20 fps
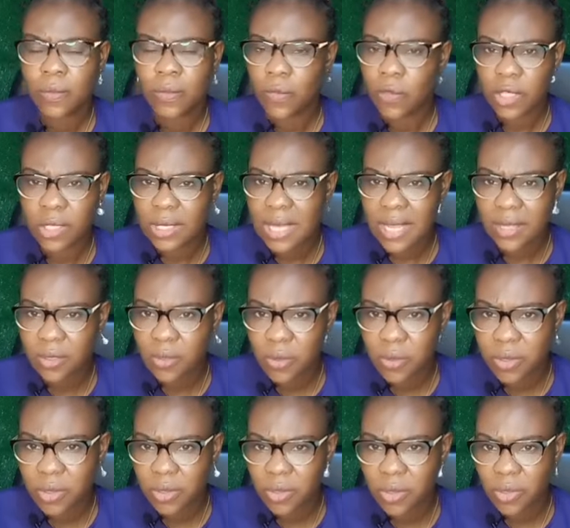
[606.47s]
It has
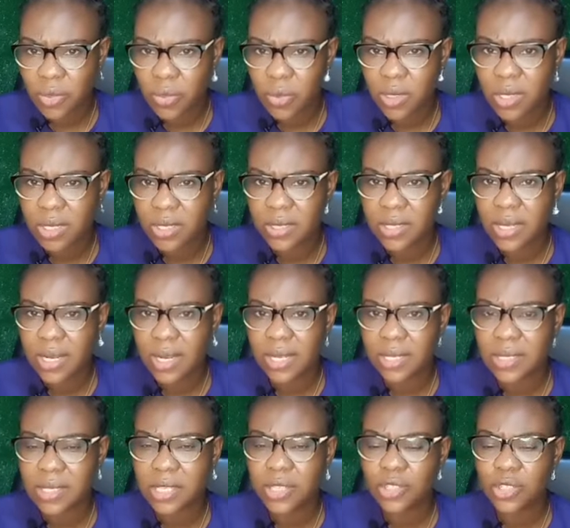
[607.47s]
nothing to do with
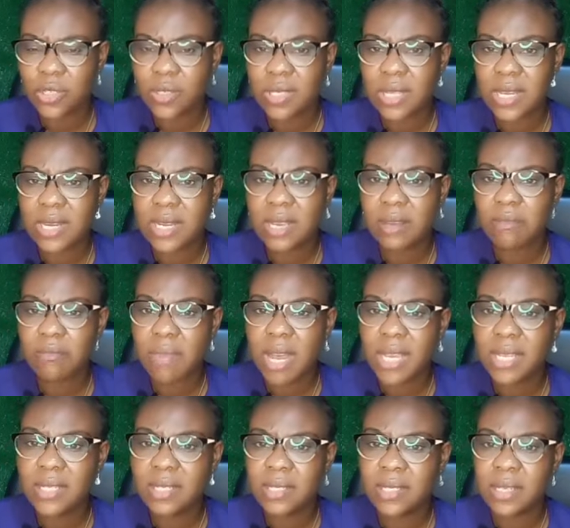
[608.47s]
intellect. It's just that their
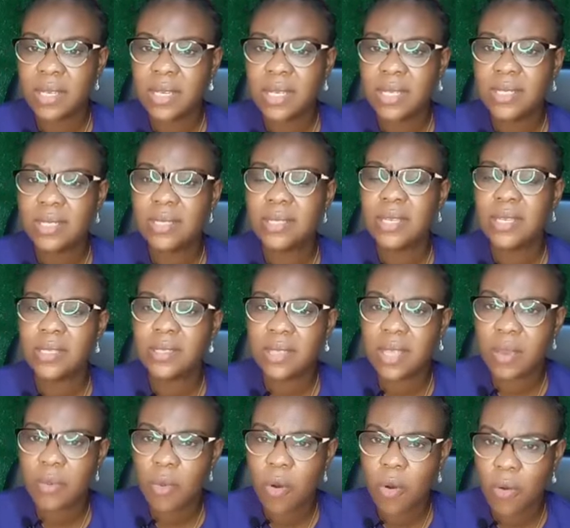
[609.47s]
mind takes
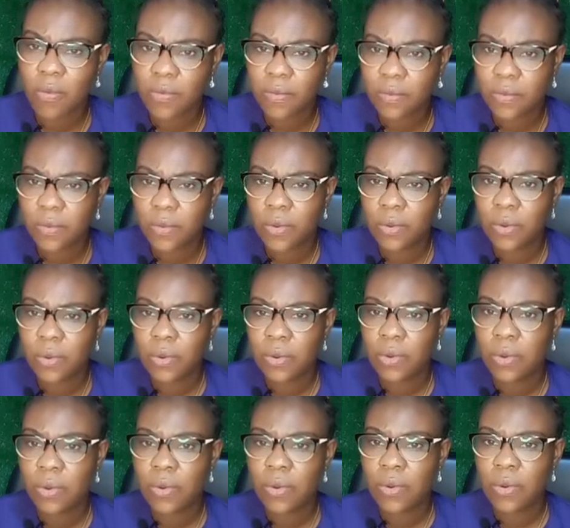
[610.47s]
them off
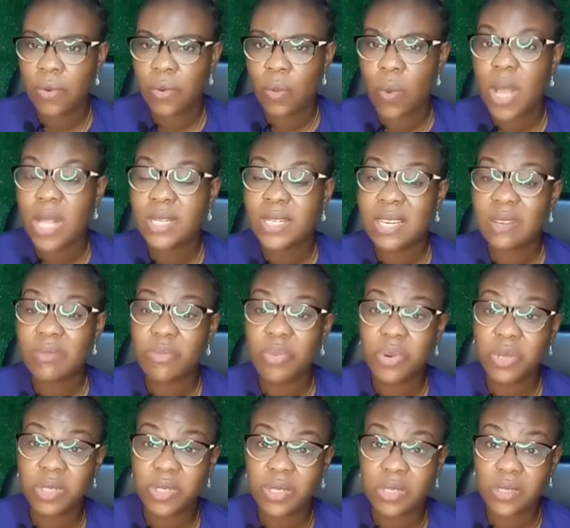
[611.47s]
while their
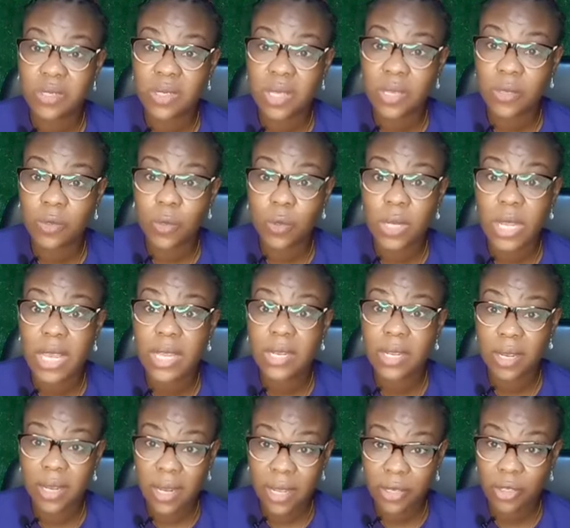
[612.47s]
body is there. So they're in
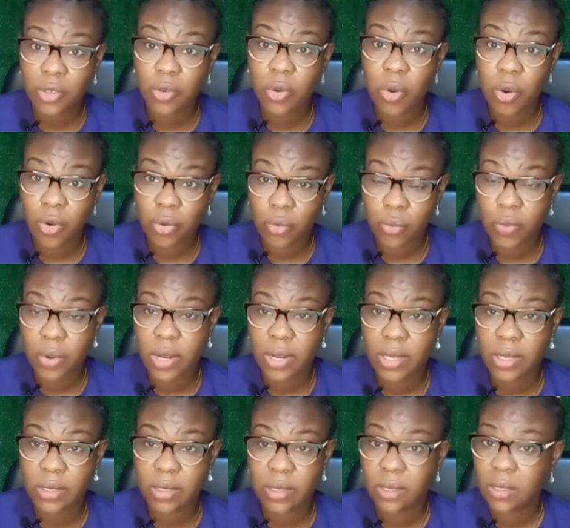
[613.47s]
the lecture hall,
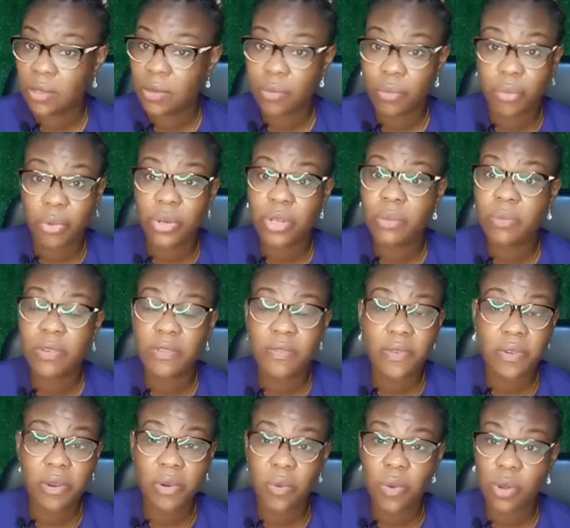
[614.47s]
really. But it may
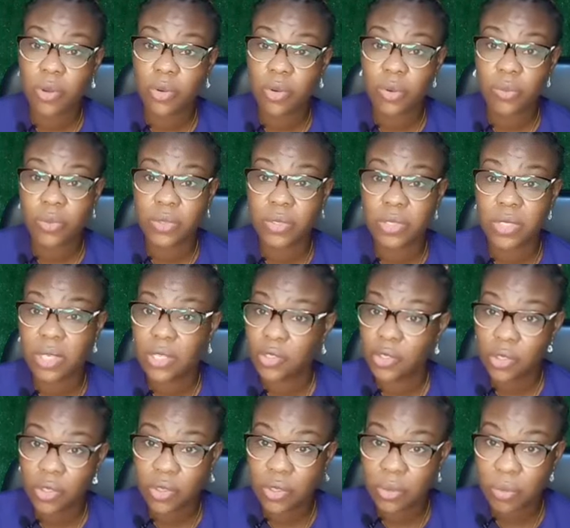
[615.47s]
very well not be there. It's
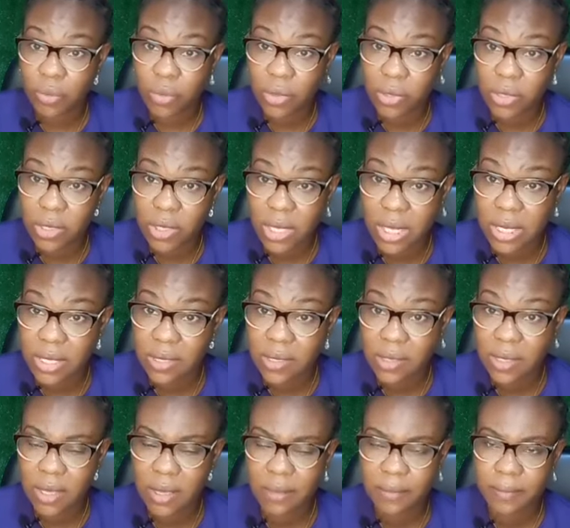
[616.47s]
just the body that is
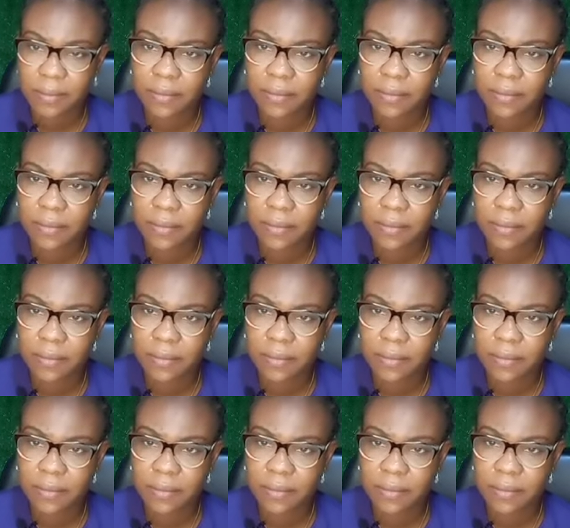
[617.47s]
there.